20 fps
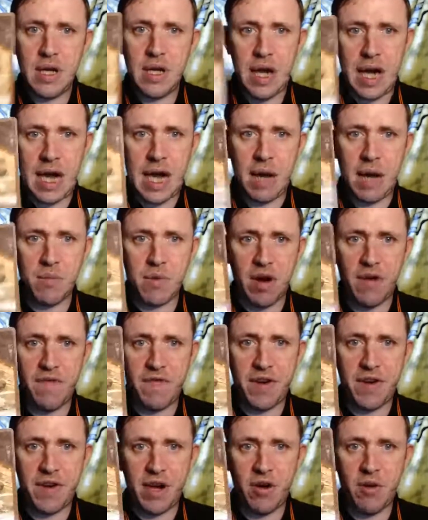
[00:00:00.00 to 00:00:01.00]
I'm
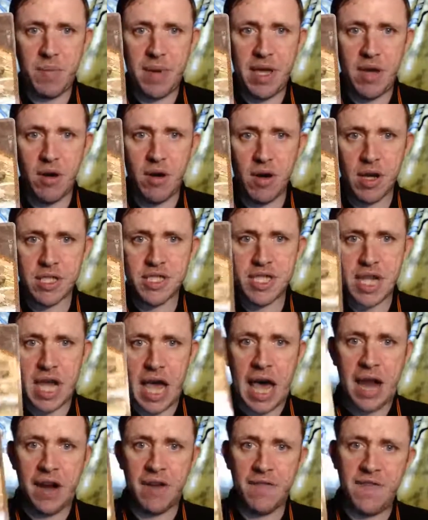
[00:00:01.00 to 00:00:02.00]
confident it'll be August,
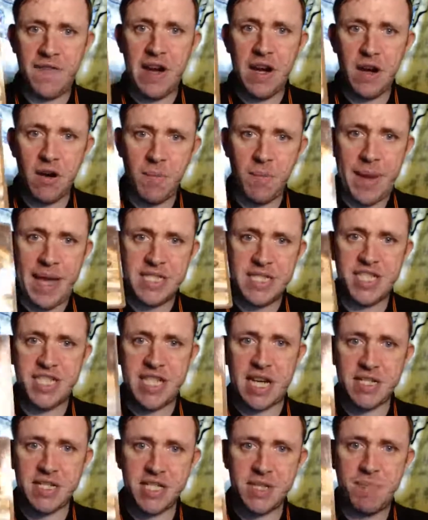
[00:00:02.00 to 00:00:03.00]
and I feel it'll be a
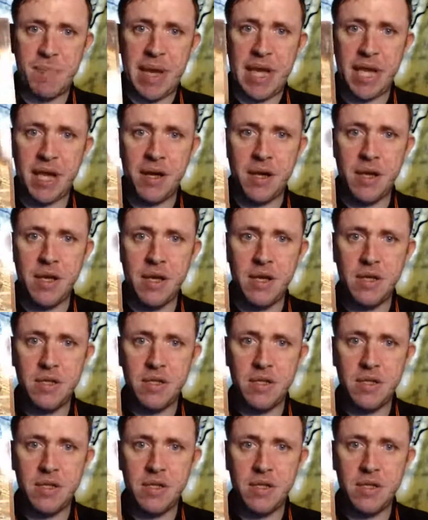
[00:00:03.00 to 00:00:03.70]
chance meeting.